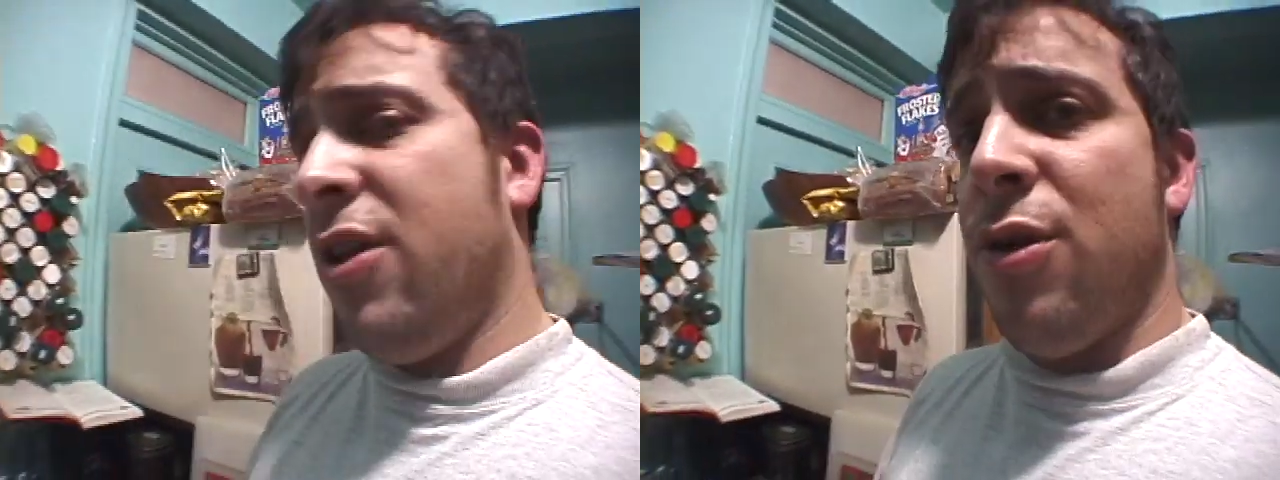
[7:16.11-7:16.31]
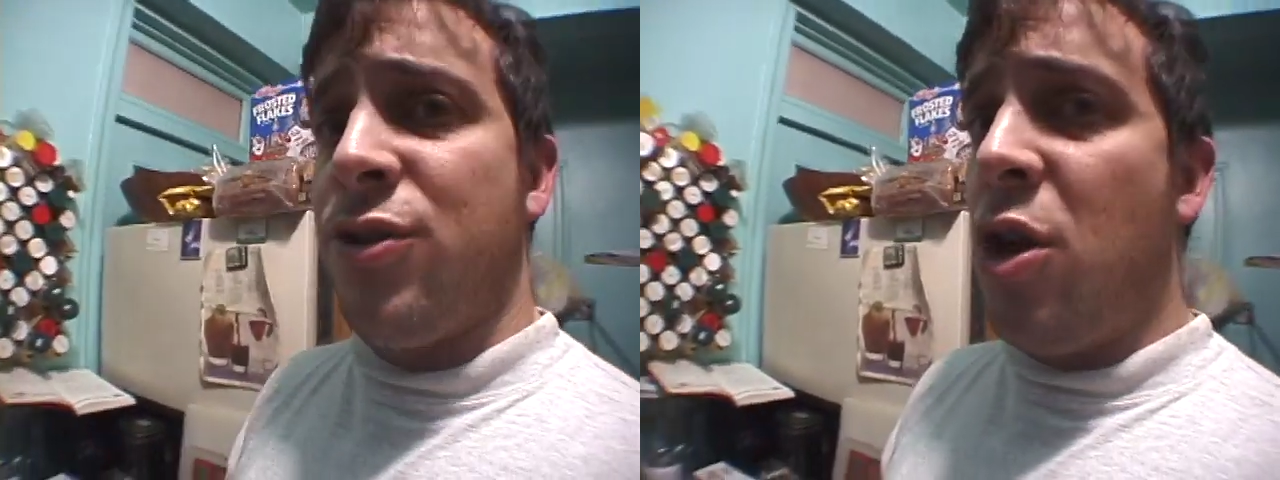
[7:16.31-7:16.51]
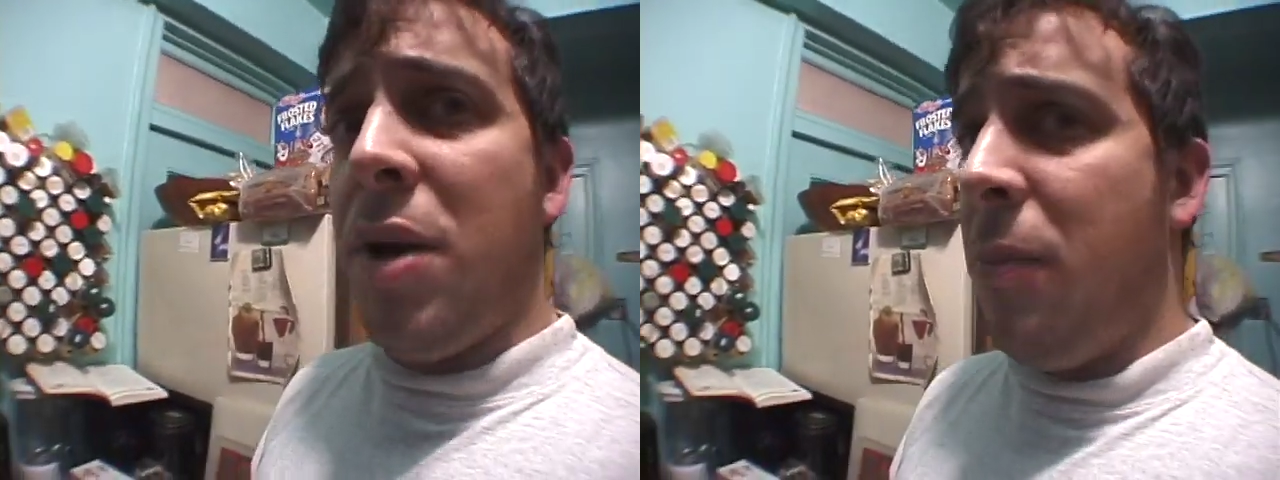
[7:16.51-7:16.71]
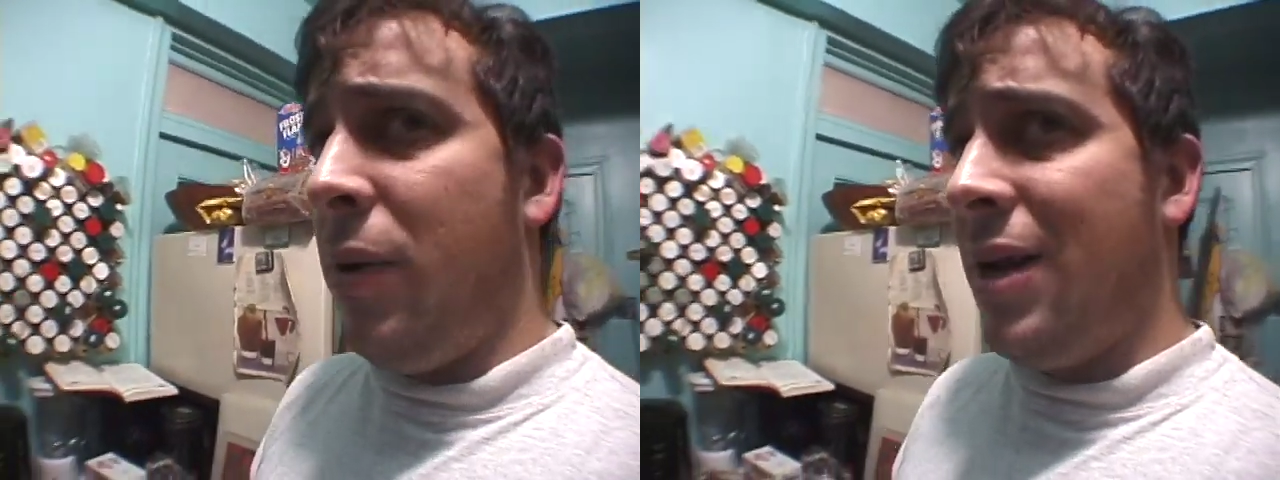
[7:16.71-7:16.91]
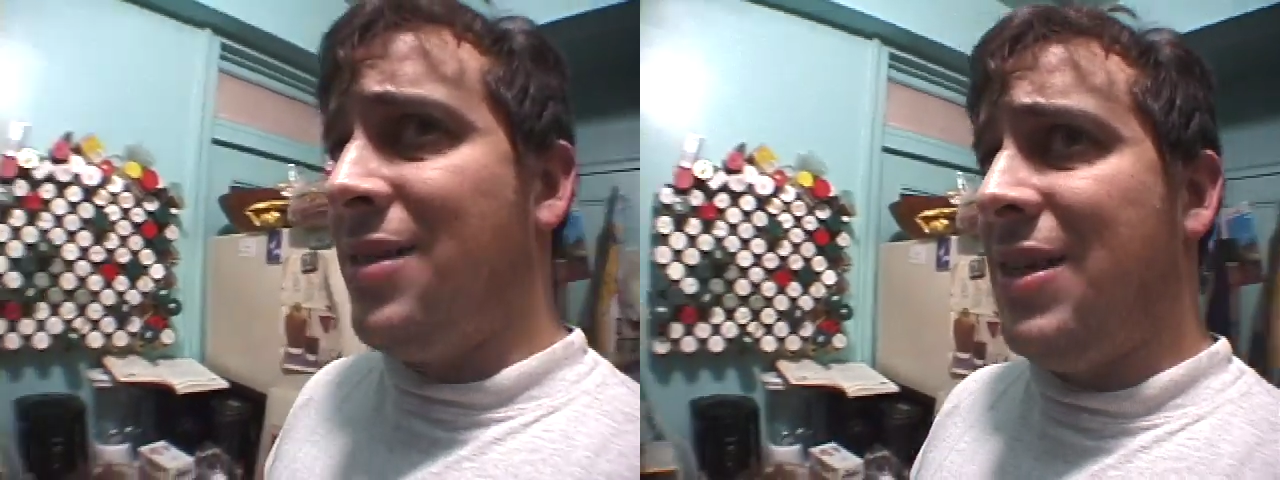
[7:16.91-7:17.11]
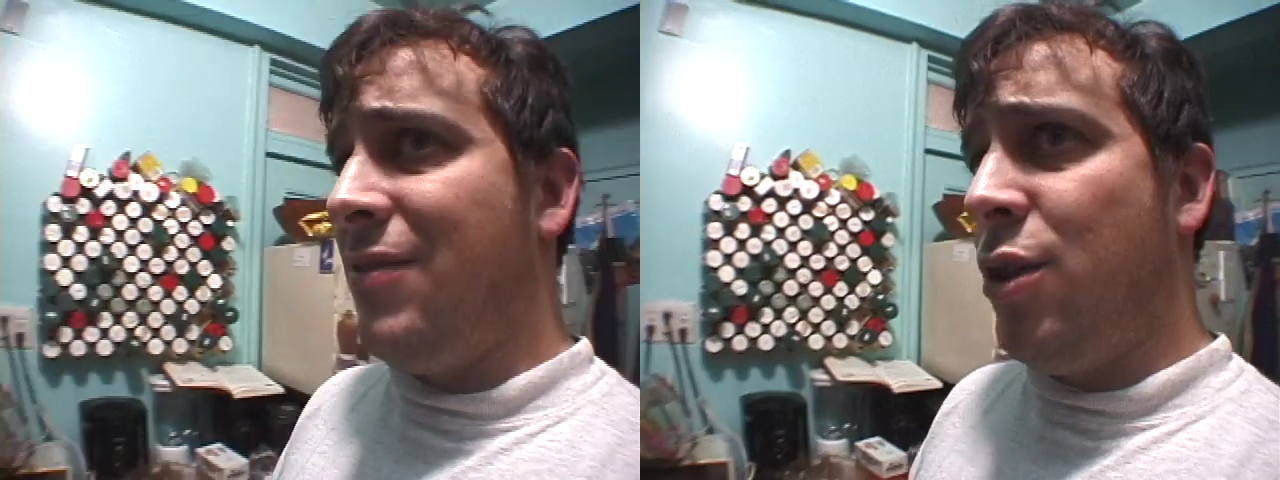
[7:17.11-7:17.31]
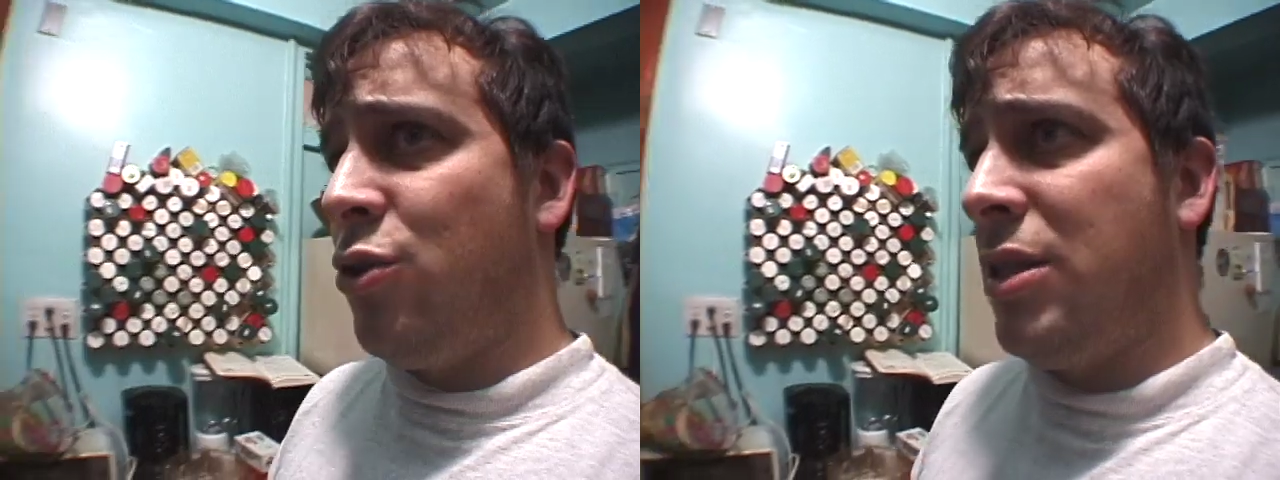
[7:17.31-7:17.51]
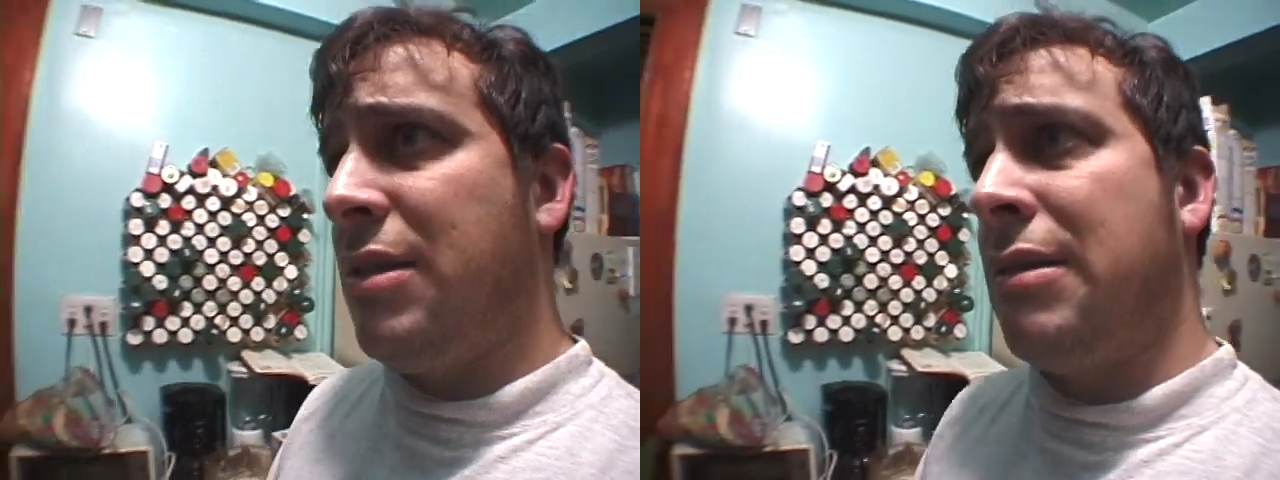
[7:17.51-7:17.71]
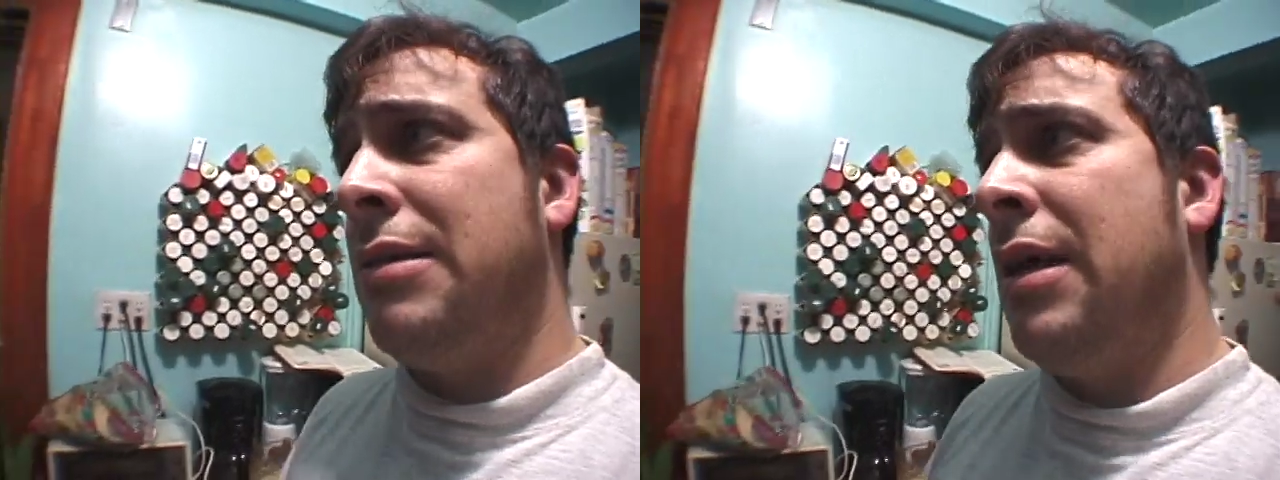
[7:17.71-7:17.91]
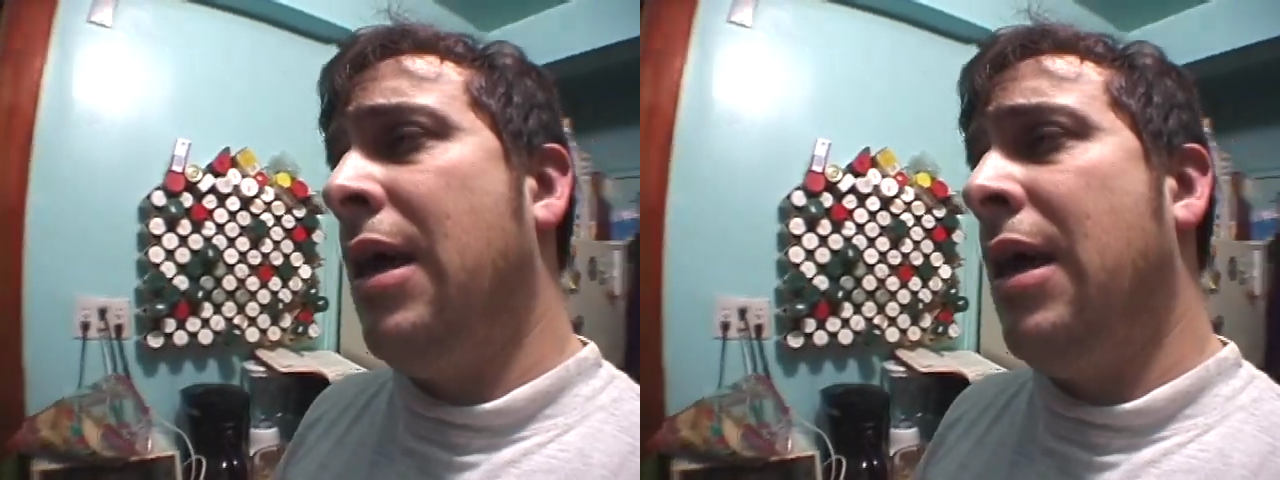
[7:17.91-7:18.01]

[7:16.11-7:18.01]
you know, so many preconceived notions